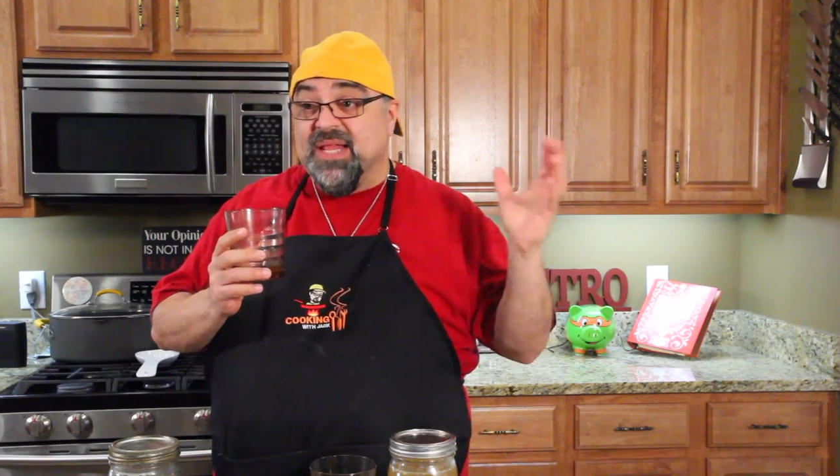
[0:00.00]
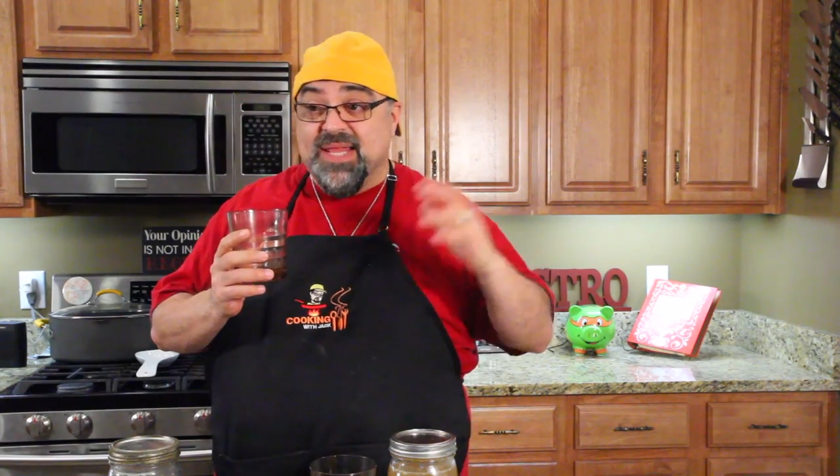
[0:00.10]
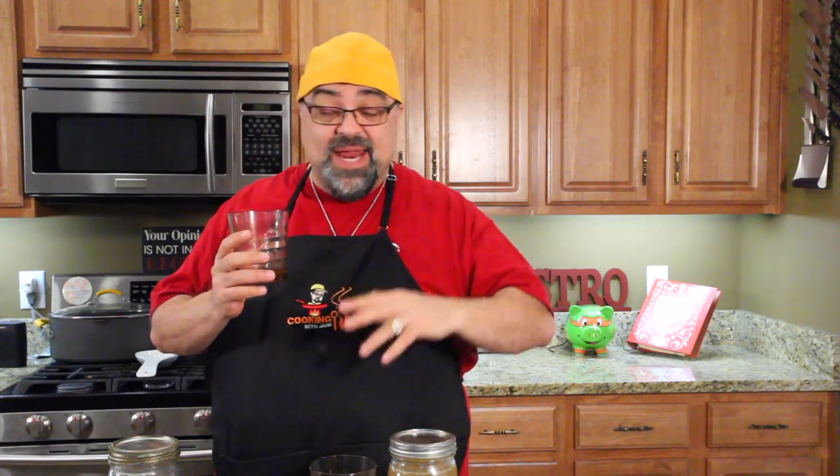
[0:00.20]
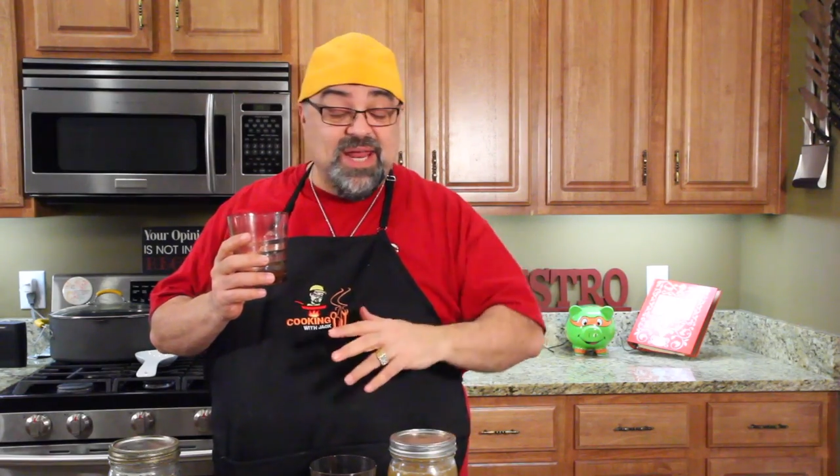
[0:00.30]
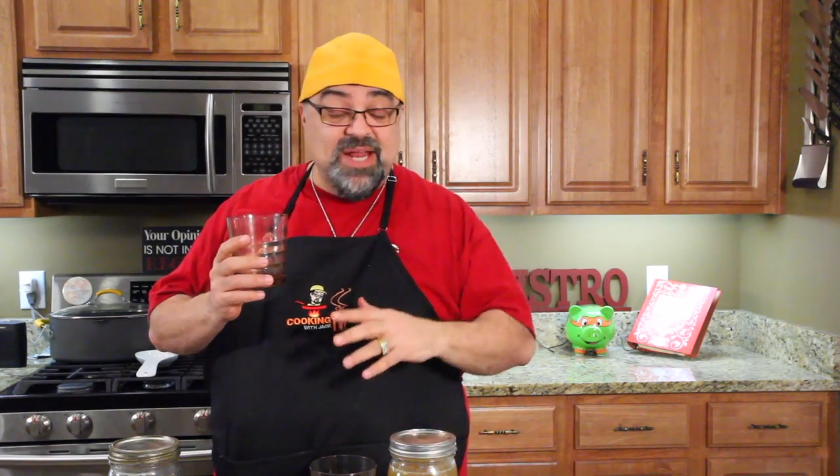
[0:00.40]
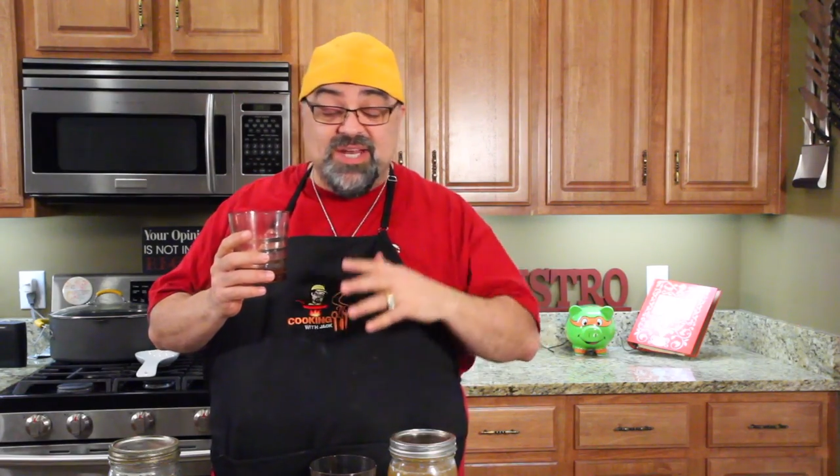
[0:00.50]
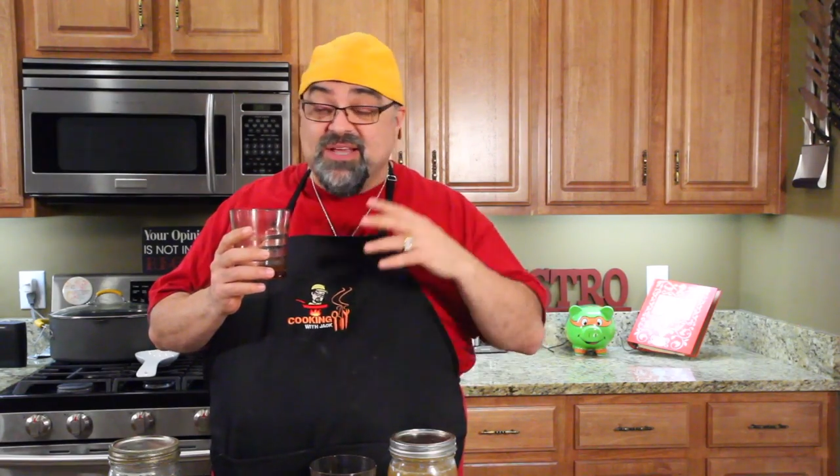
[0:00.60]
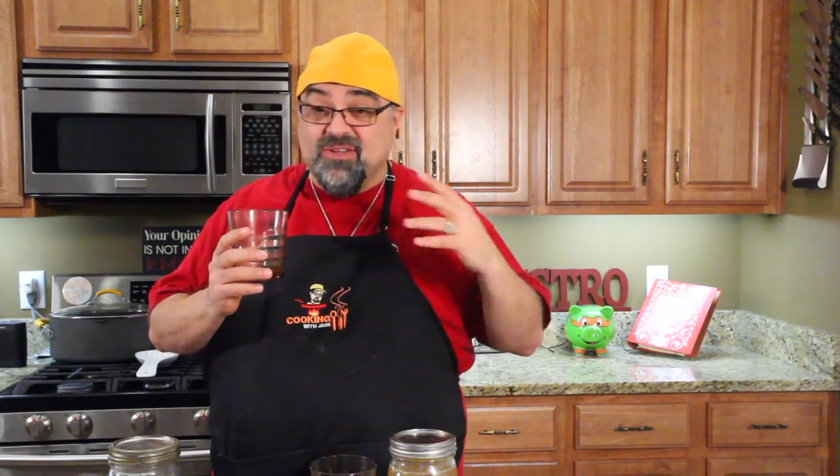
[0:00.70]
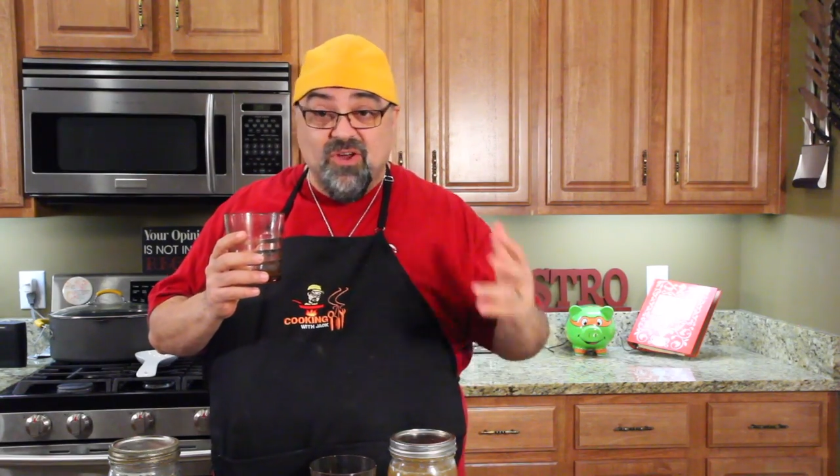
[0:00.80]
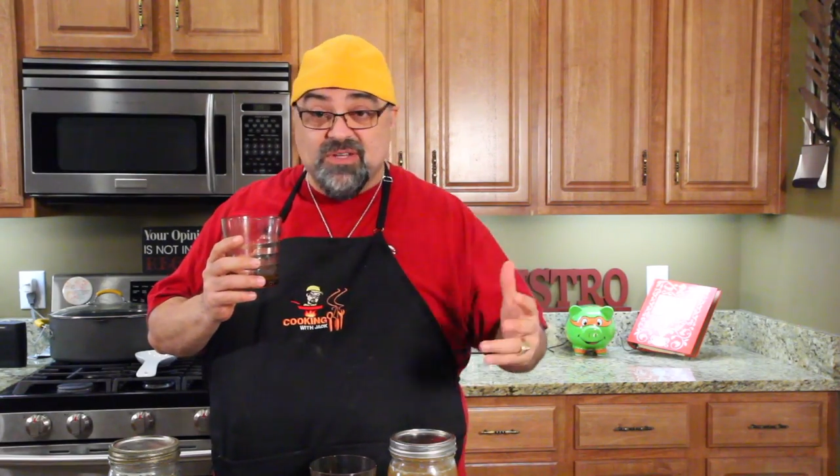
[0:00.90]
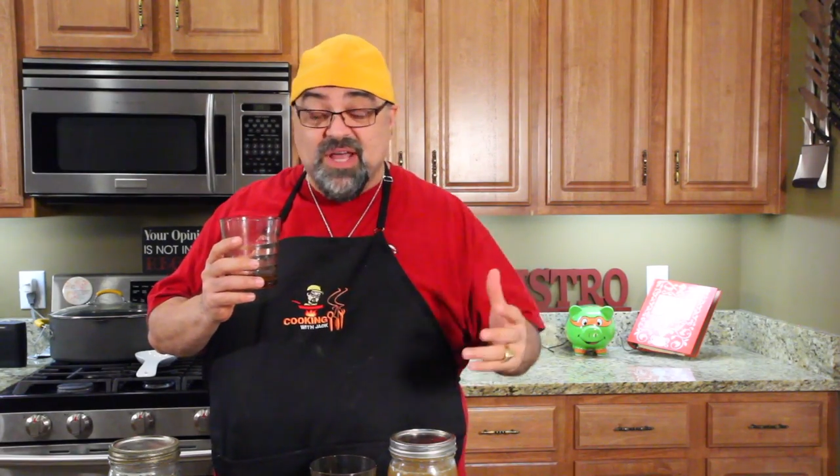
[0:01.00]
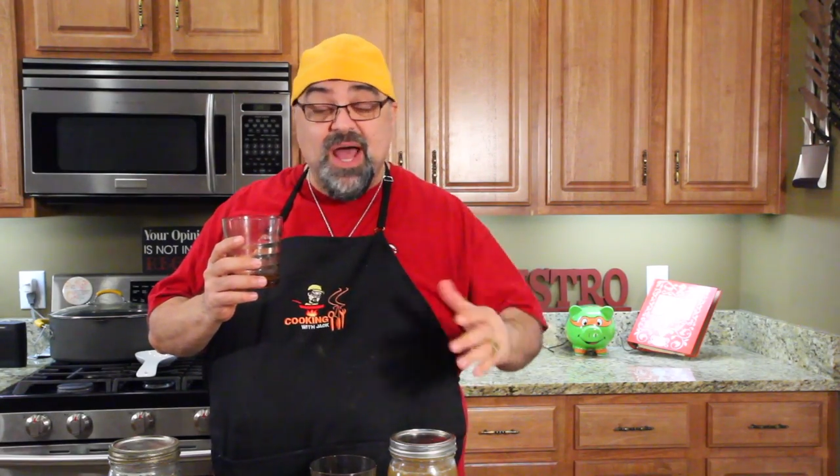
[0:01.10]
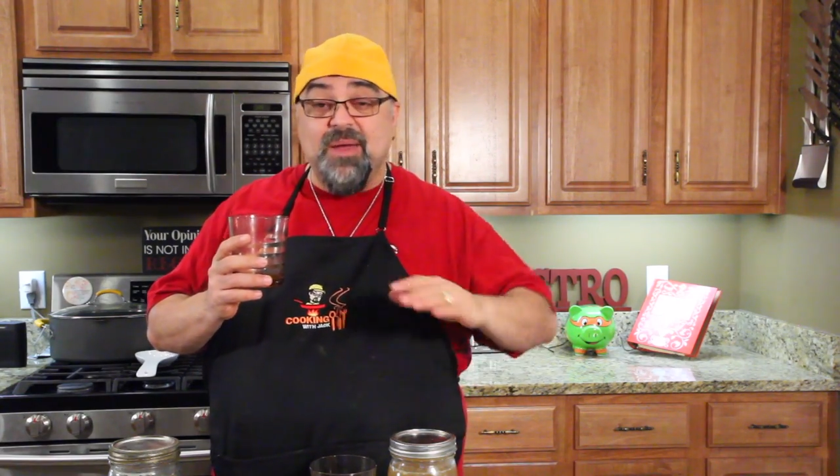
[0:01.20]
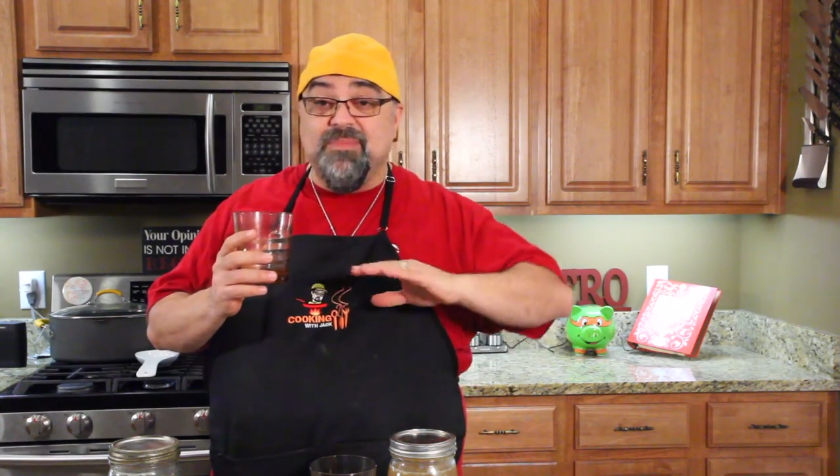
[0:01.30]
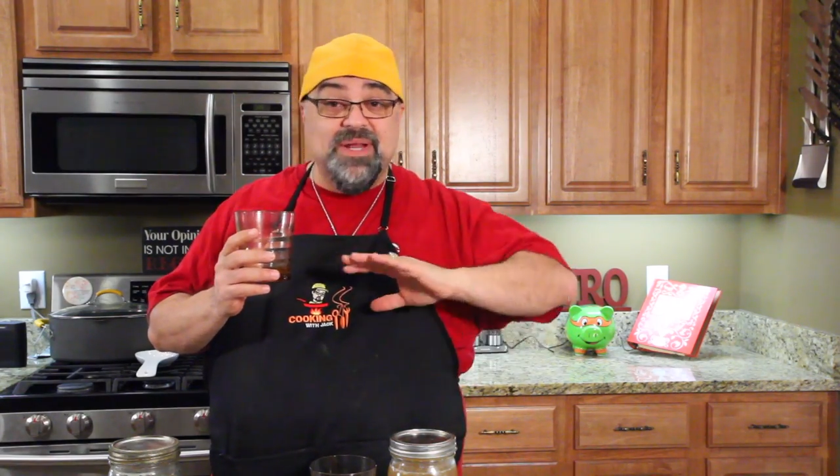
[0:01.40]
Let it, it takes a long
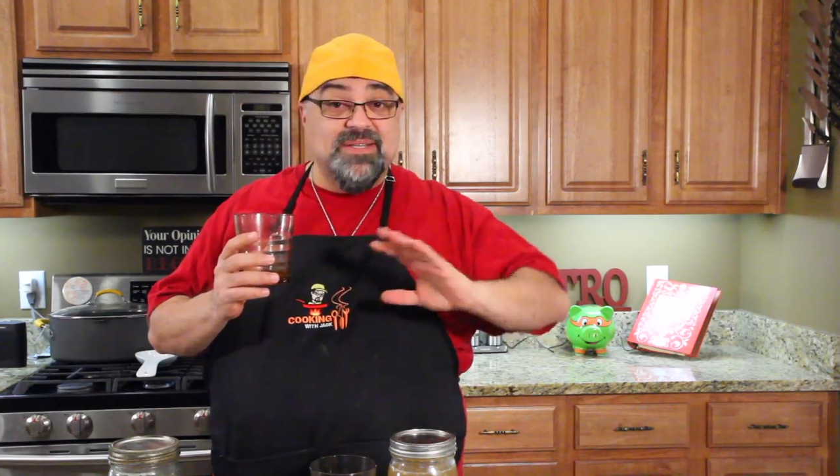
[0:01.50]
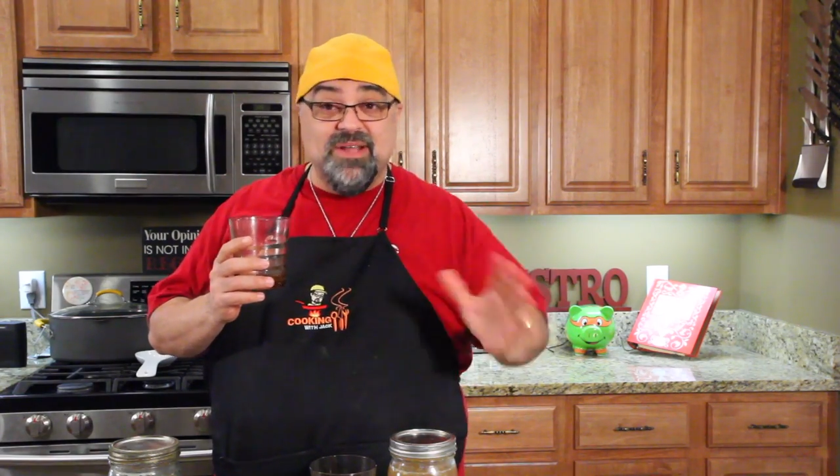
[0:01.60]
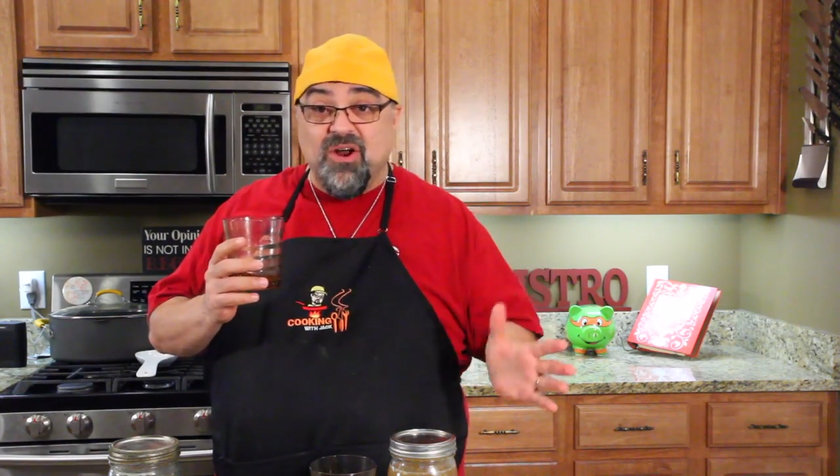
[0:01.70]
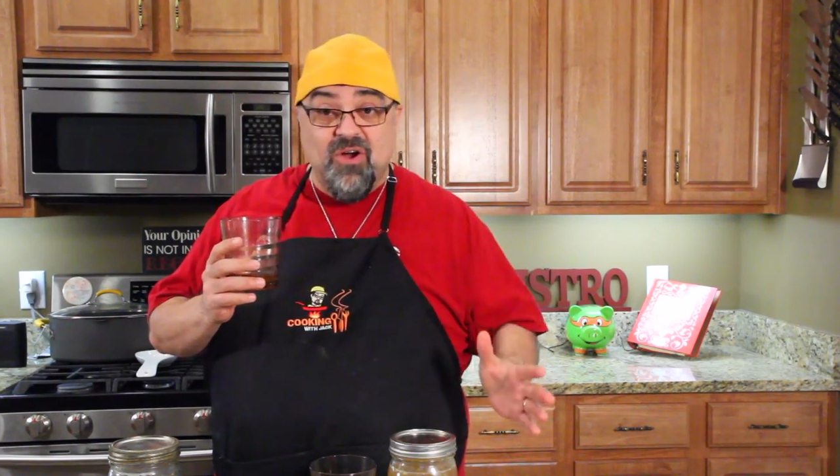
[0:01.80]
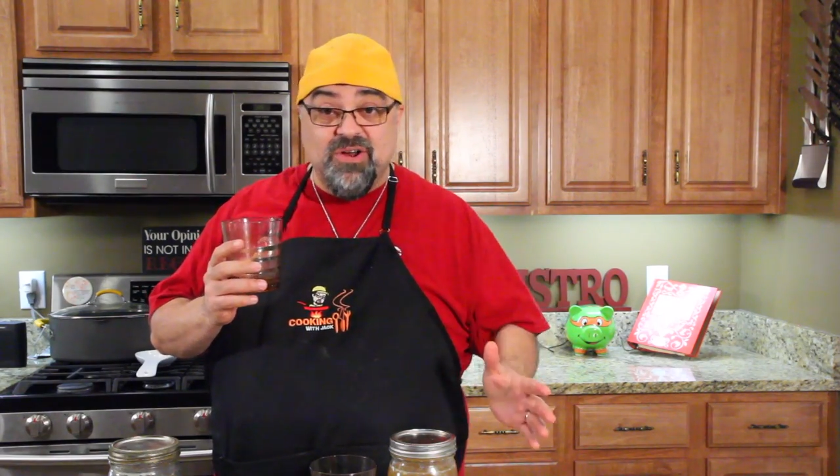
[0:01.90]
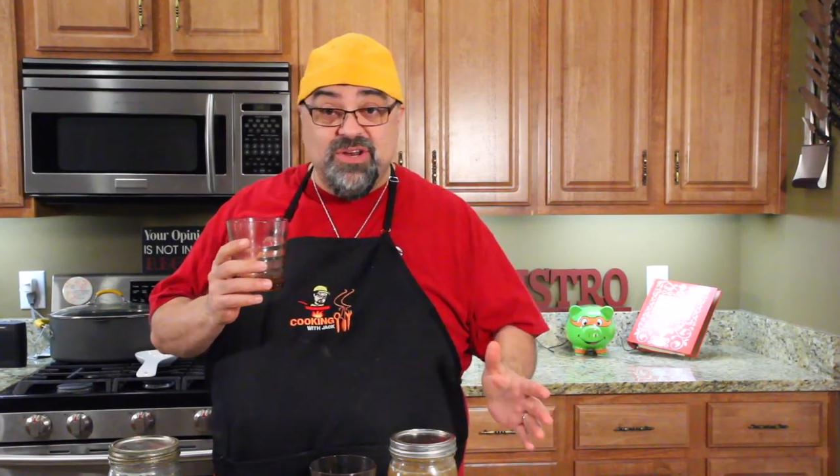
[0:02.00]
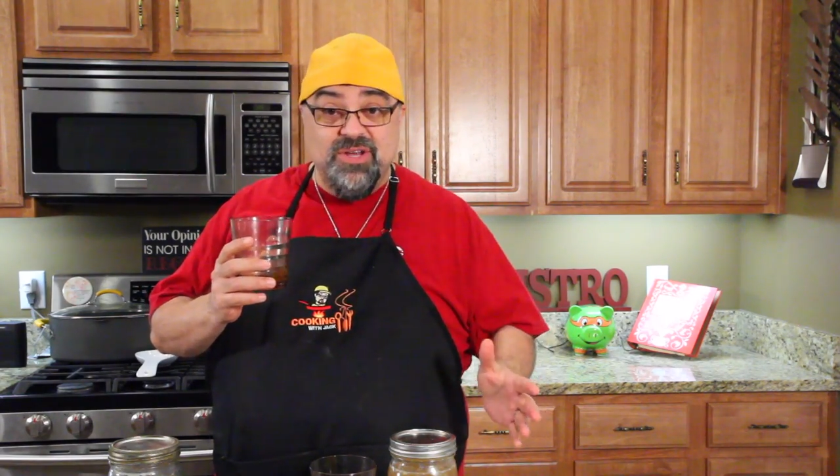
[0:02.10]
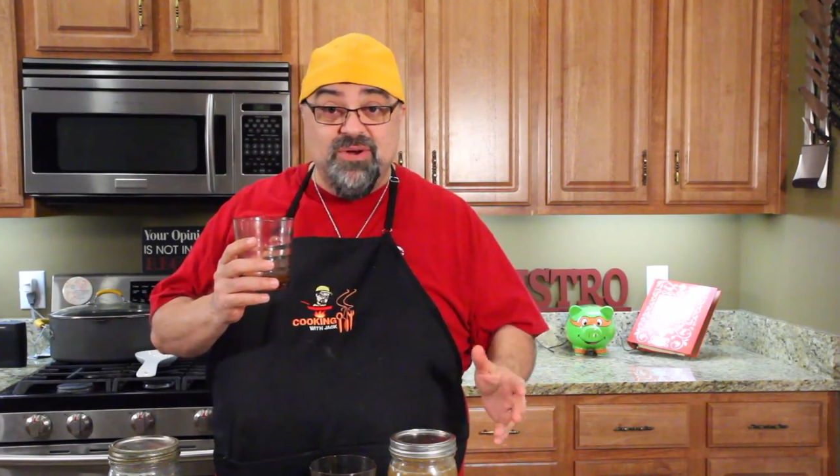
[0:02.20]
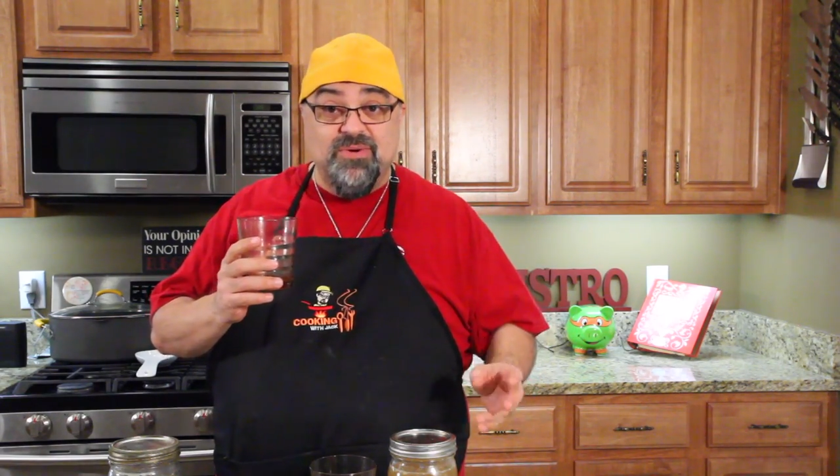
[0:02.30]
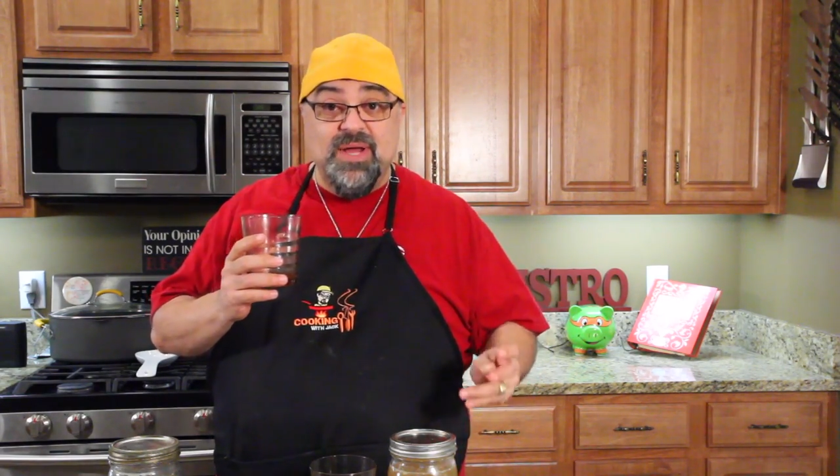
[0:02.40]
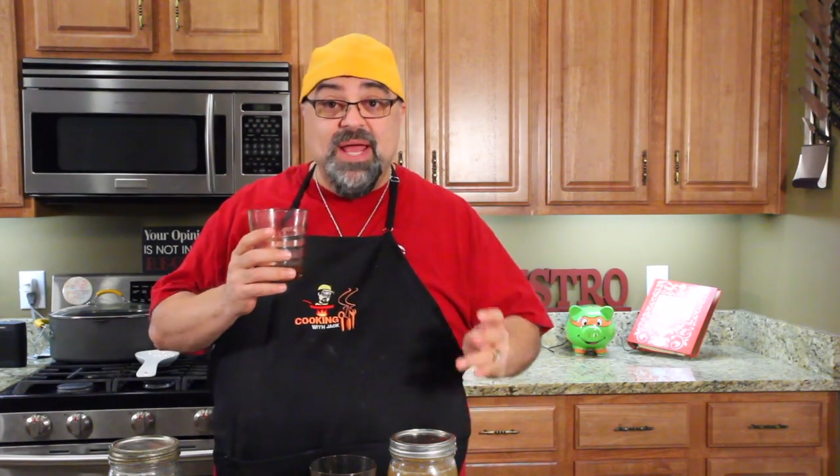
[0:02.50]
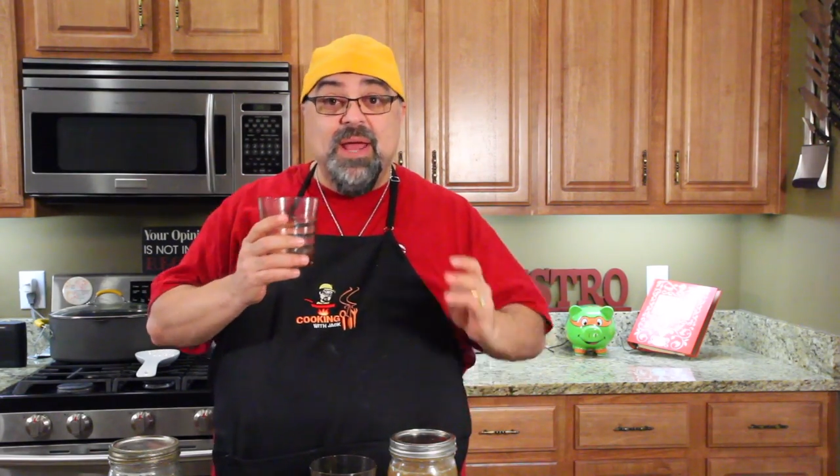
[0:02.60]
time, but it's not hard to do.